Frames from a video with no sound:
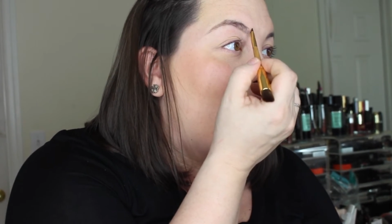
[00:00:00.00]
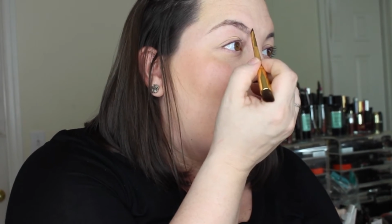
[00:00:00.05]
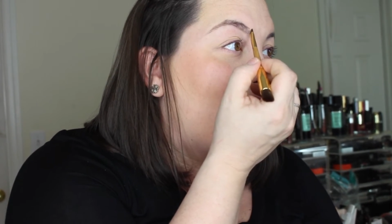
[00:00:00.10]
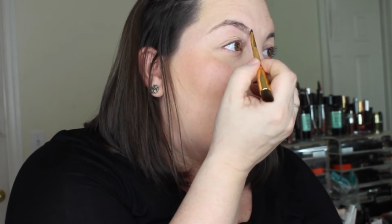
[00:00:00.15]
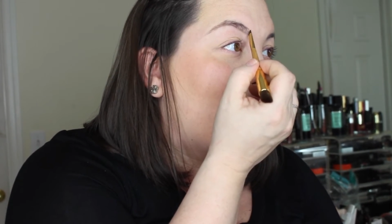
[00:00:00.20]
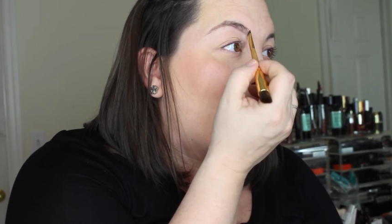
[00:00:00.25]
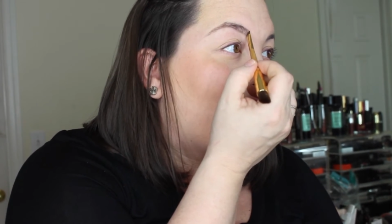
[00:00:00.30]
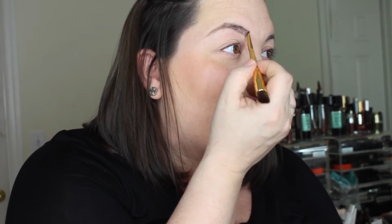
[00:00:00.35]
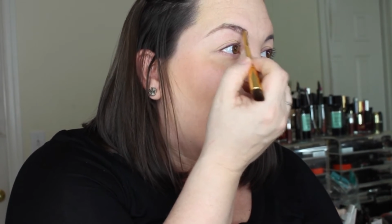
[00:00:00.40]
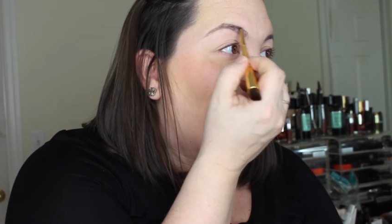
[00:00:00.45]

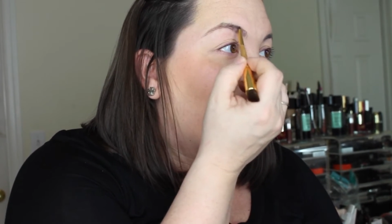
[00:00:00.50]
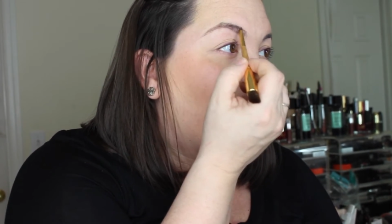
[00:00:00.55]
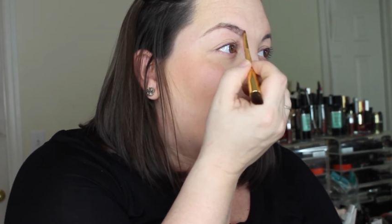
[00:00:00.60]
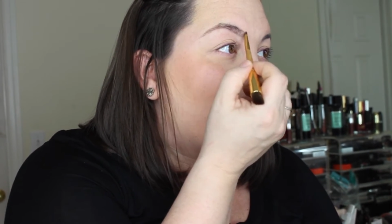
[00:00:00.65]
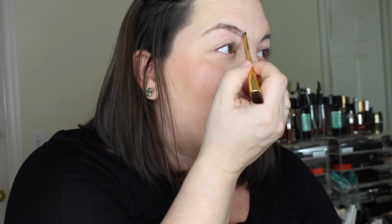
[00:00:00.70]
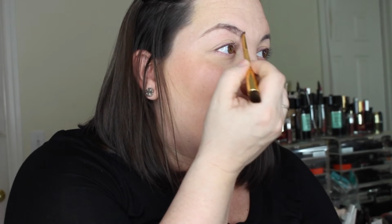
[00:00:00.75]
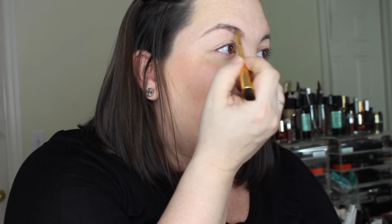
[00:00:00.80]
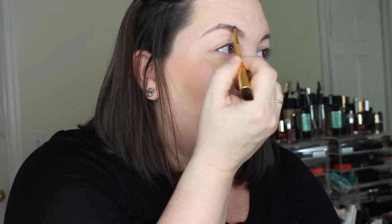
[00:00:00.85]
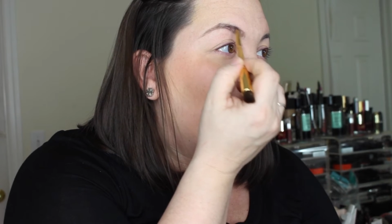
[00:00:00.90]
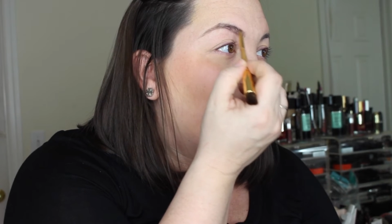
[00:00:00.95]
Anyway, and
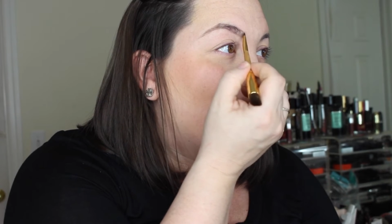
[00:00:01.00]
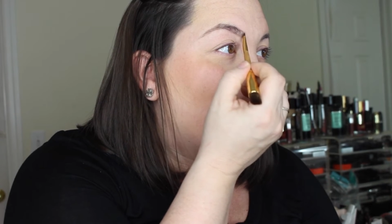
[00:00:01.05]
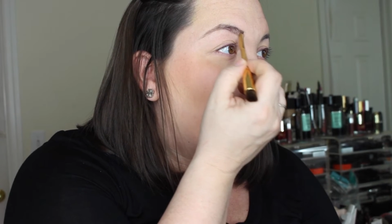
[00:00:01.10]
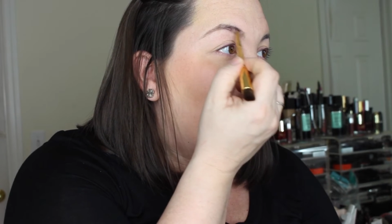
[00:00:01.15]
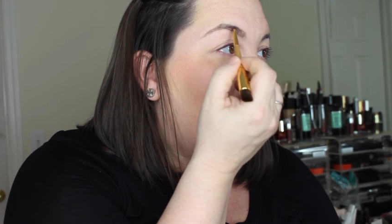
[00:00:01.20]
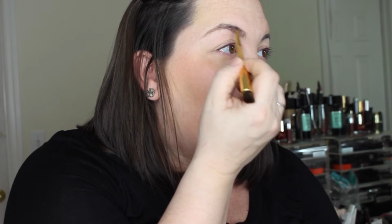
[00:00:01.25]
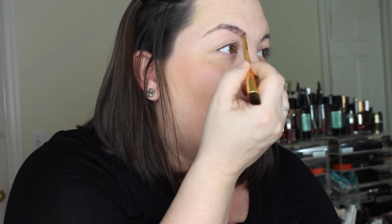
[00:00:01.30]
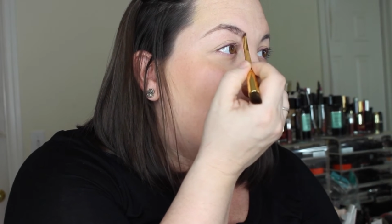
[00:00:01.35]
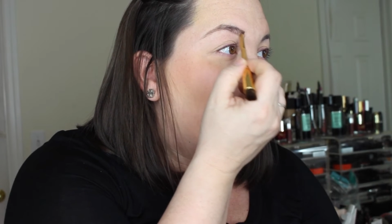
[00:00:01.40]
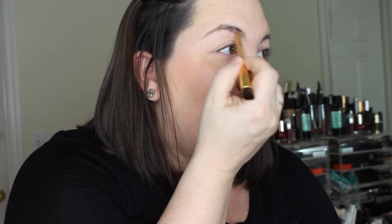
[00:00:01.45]

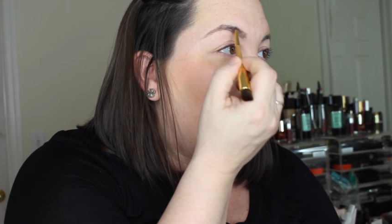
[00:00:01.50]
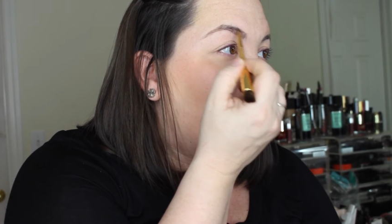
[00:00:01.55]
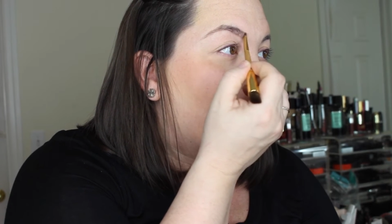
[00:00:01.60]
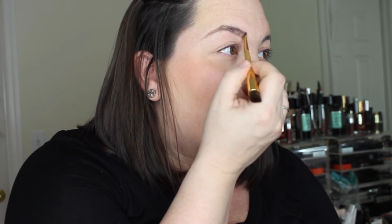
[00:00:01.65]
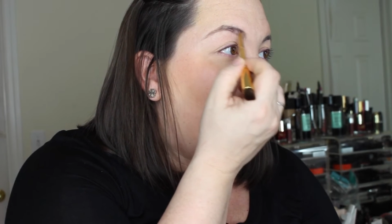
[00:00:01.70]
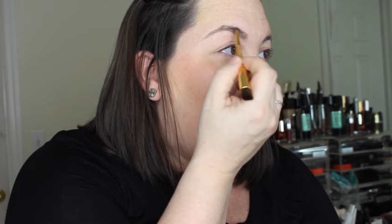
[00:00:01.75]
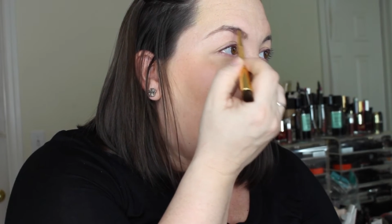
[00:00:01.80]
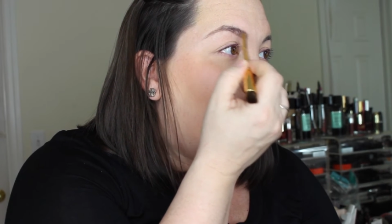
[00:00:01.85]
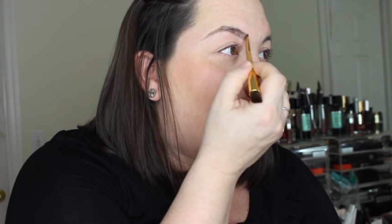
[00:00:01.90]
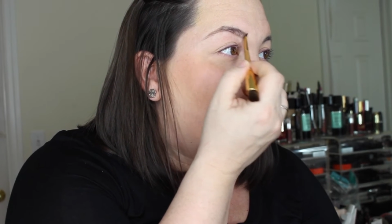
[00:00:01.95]
if there's
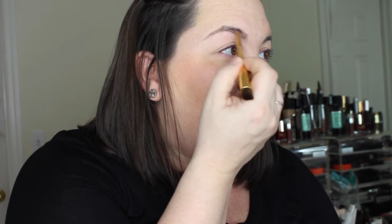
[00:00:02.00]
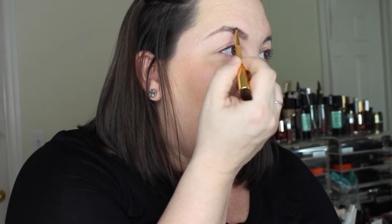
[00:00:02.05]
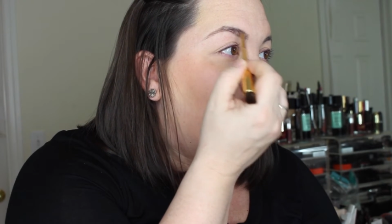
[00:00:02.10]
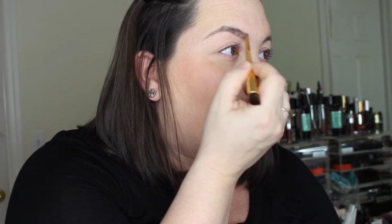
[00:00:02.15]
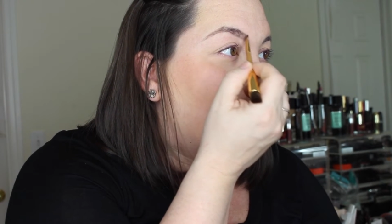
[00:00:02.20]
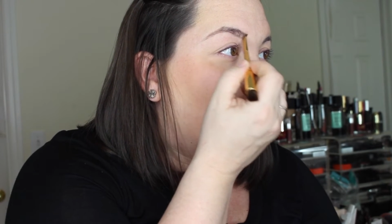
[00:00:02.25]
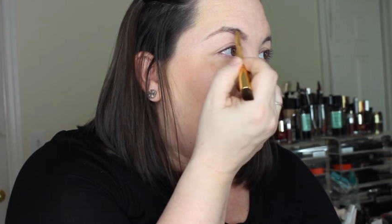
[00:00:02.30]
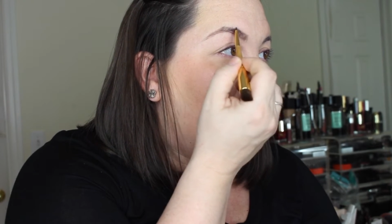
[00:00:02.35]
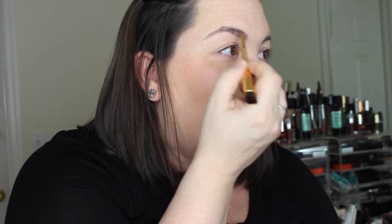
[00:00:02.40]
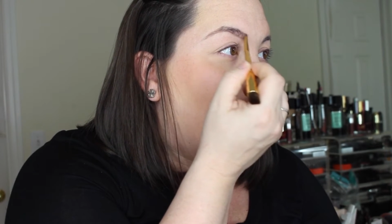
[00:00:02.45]
matte
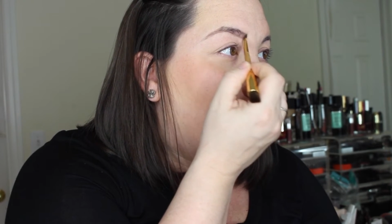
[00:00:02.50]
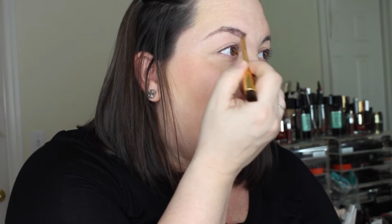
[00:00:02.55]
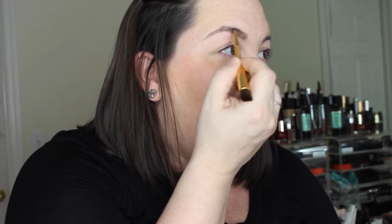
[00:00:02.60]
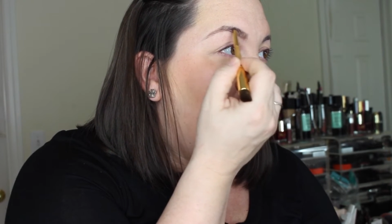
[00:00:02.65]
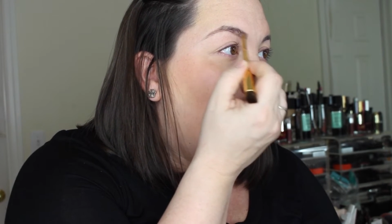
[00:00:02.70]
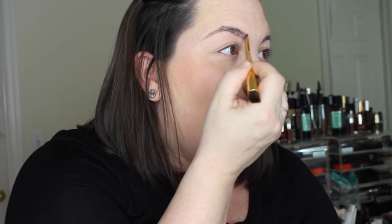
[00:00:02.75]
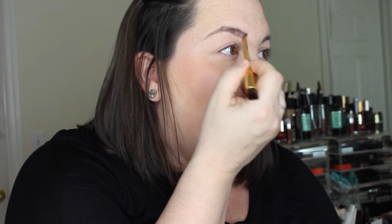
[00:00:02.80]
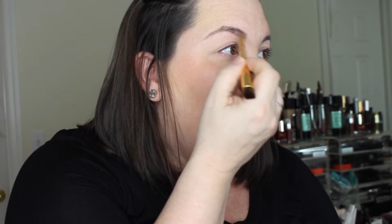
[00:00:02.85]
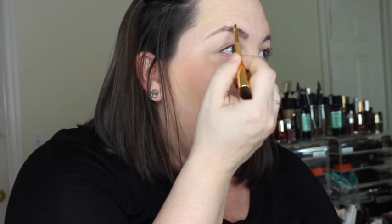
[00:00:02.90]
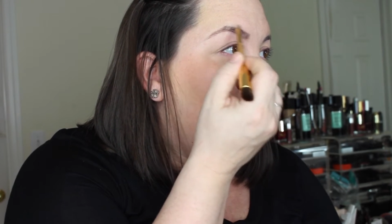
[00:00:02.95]
shades in it,
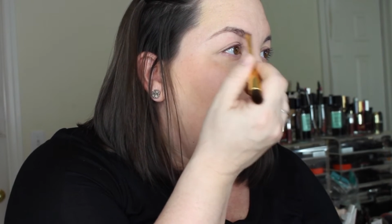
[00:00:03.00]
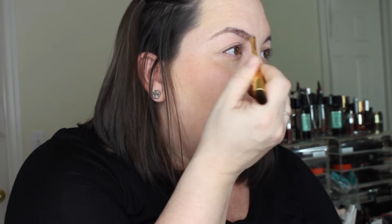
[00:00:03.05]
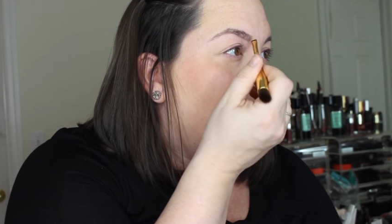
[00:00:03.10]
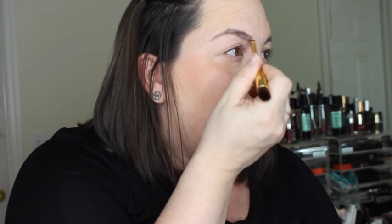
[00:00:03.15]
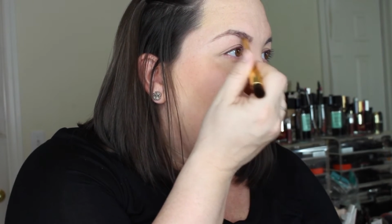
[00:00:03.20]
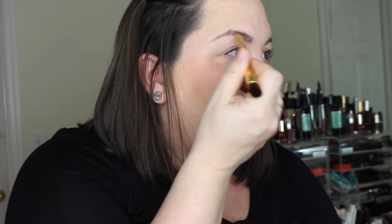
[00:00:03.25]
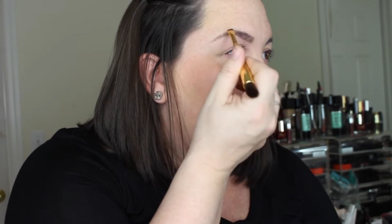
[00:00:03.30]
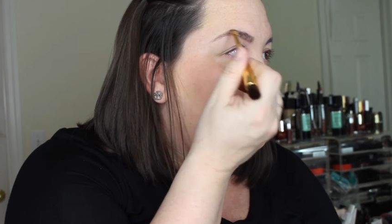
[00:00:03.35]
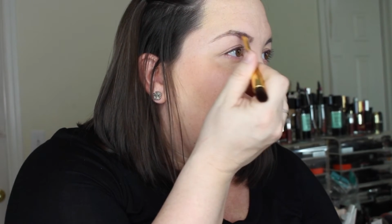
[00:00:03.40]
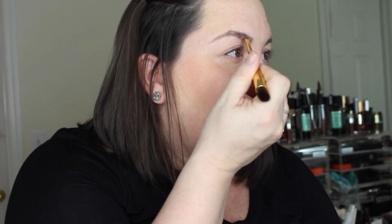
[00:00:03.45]

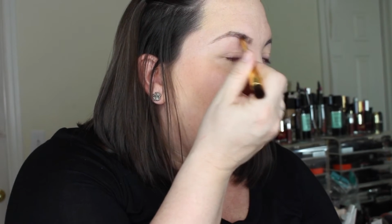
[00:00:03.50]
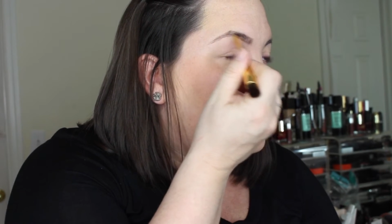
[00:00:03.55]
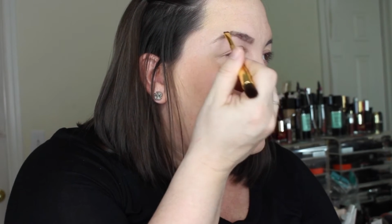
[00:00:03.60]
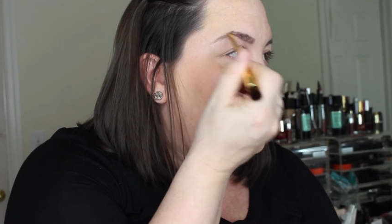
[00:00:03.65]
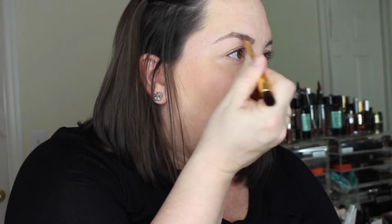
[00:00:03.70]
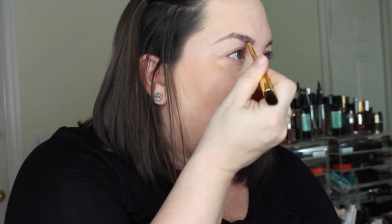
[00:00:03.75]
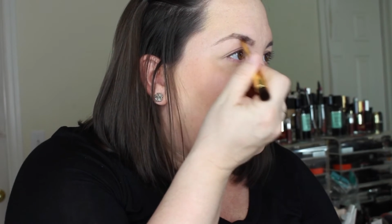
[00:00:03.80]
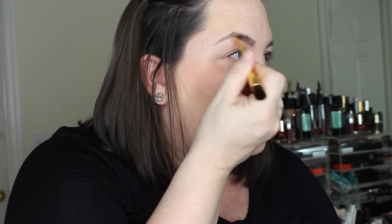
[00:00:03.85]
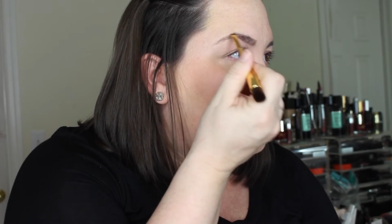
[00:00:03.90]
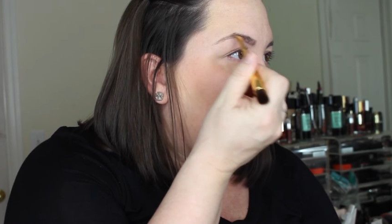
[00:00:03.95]
feel
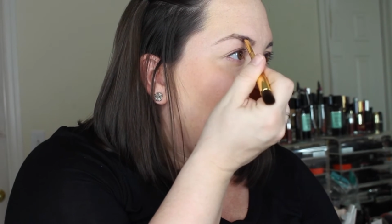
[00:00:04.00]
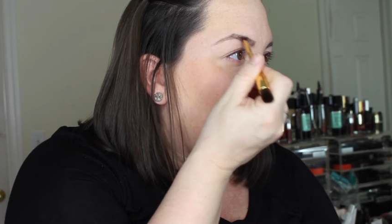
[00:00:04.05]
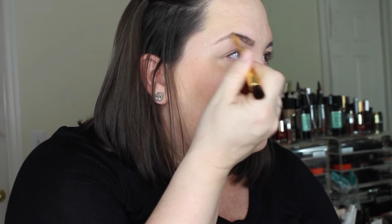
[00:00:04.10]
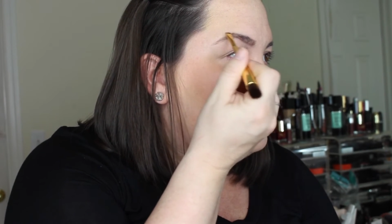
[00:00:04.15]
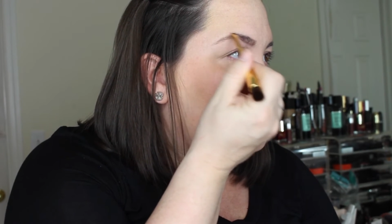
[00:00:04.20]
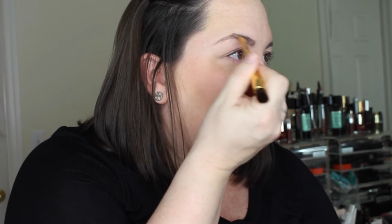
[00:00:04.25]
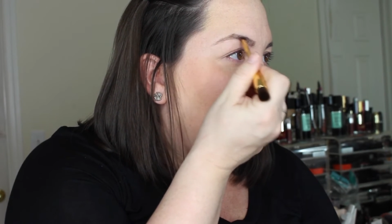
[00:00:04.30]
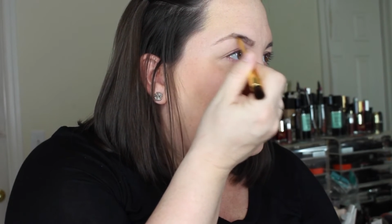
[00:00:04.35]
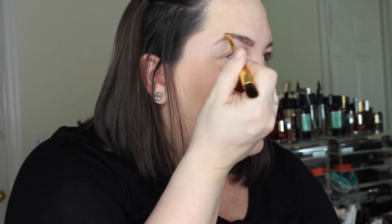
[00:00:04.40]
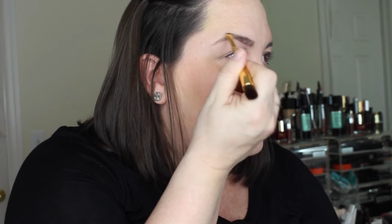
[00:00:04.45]
free to
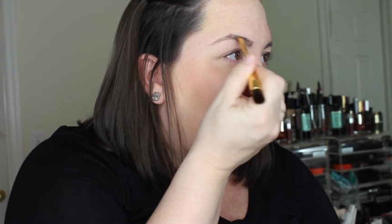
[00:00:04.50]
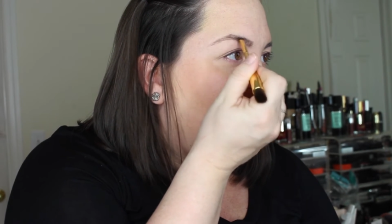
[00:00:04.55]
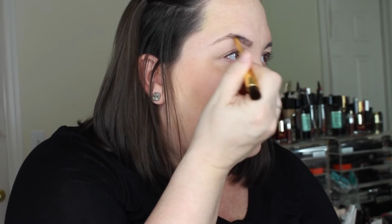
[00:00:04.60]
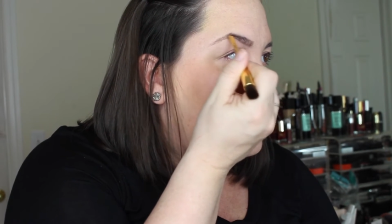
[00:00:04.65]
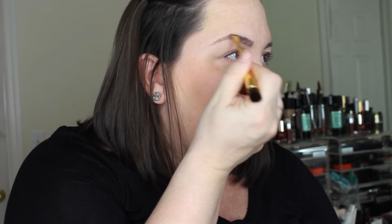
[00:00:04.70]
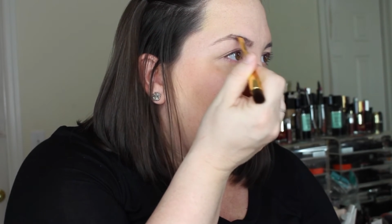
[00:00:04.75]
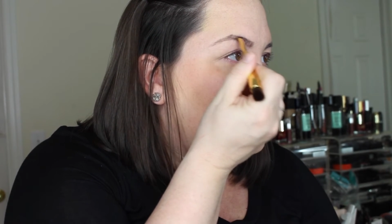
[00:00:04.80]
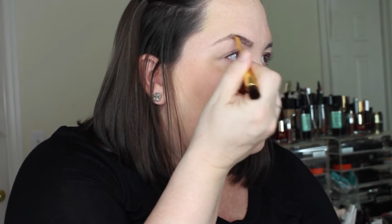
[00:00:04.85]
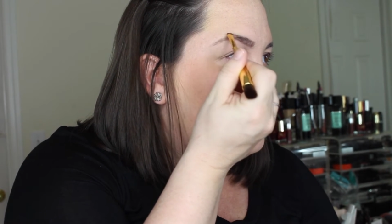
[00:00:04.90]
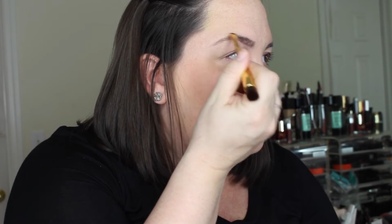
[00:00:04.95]
use one
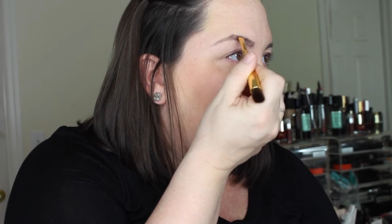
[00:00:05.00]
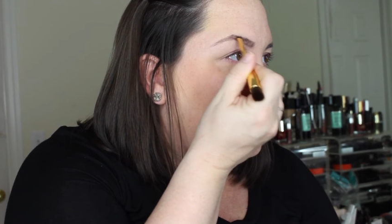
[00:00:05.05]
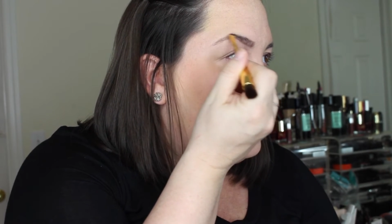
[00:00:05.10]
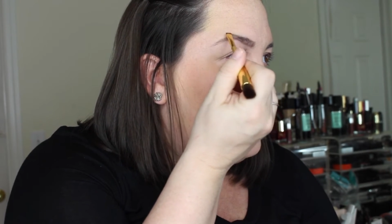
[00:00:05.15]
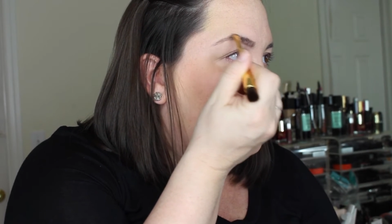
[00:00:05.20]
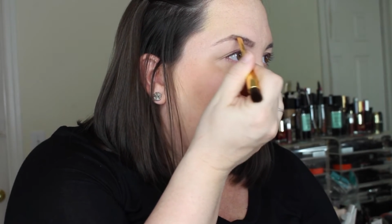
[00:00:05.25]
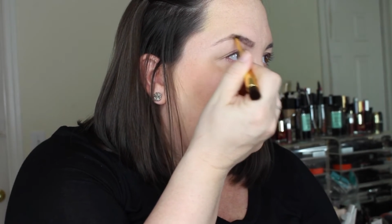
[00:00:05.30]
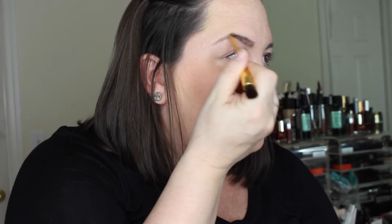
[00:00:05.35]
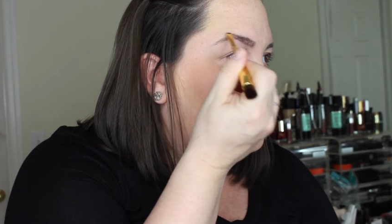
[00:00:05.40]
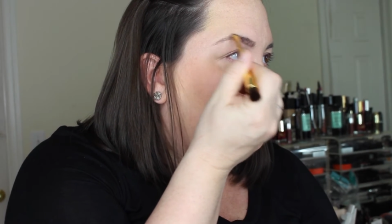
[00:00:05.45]
as your
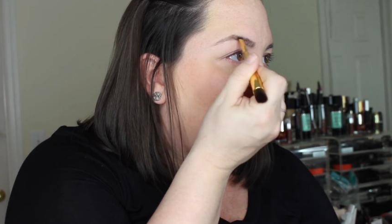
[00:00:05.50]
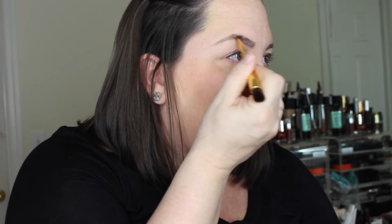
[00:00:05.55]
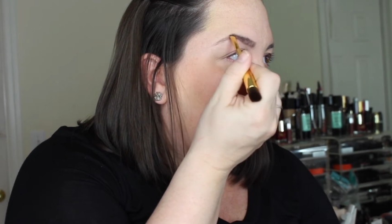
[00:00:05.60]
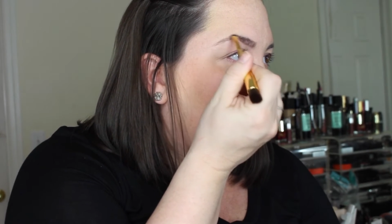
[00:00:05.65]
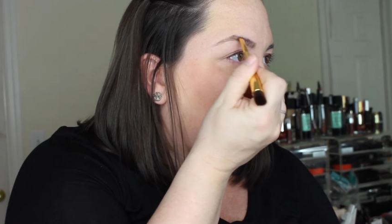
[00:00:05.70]
brow.